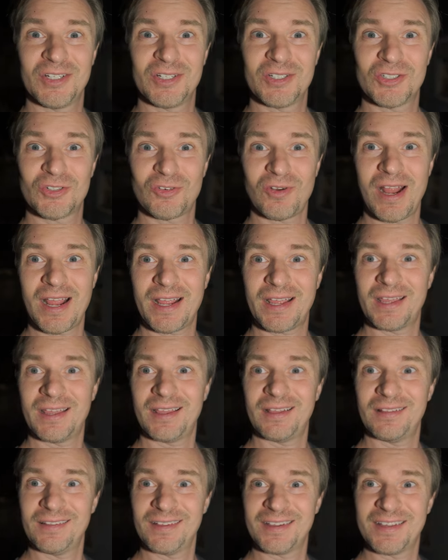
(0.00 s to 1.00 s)

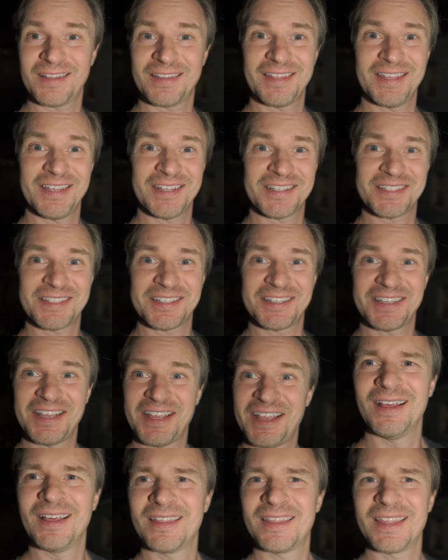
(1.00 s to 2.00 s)
tracking. Look at this.
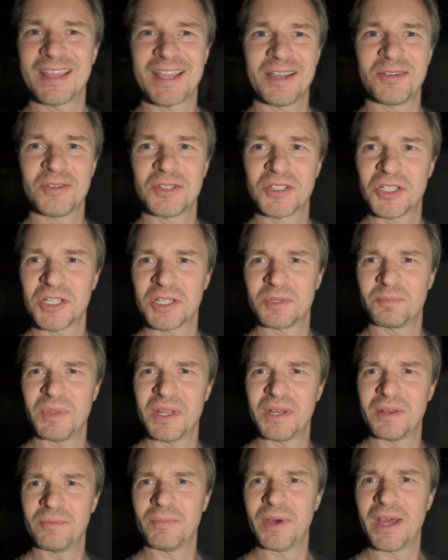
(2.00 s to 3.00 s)
I think I was just
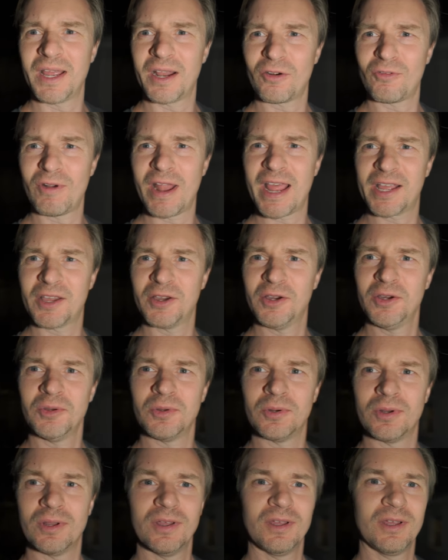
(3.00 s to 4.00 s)
bitten by a
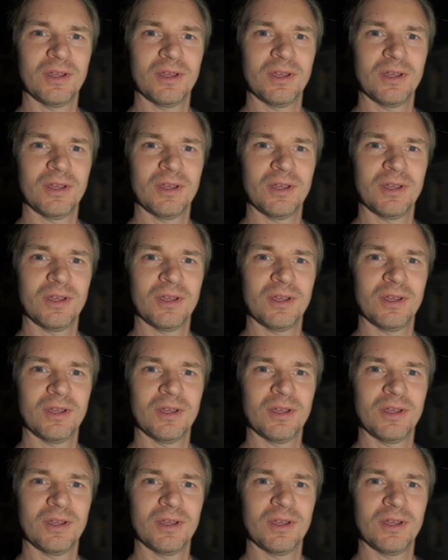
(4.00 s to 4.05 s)
raccoon,